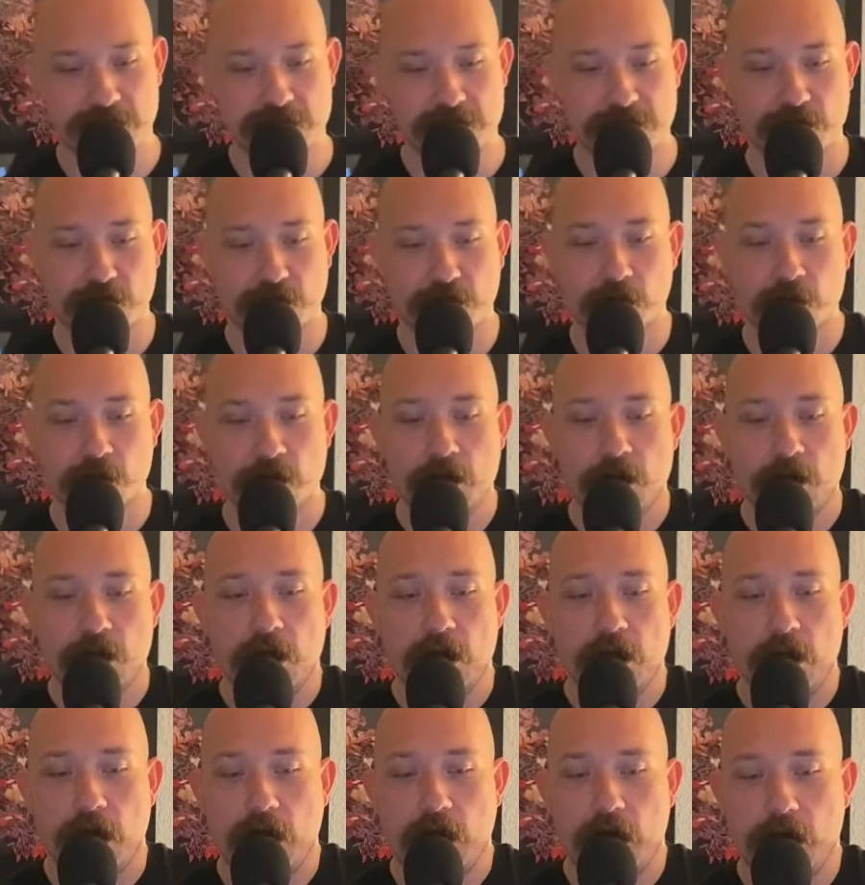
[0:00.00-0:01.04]
So
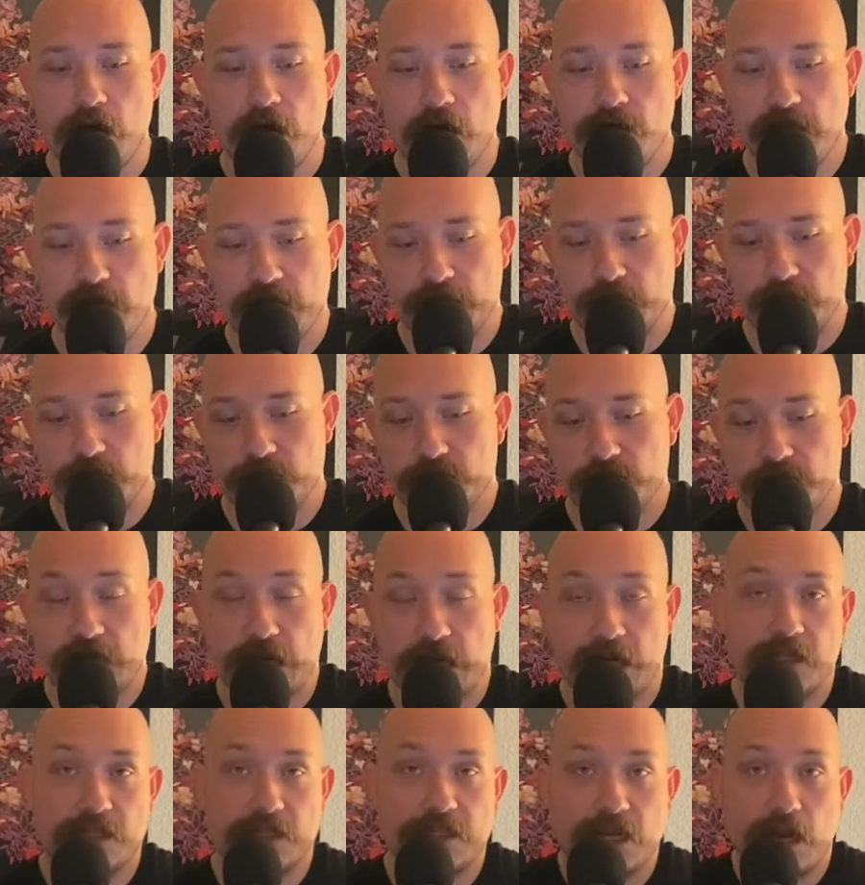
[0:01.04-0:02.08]
thank you for
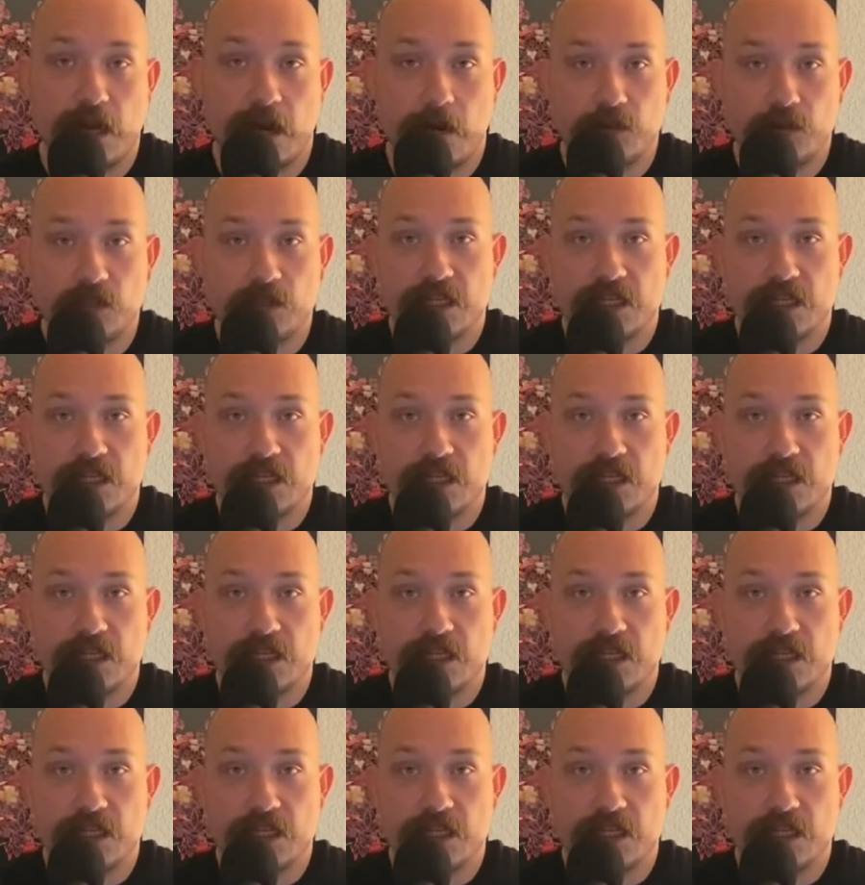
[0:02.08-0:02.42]
taking the time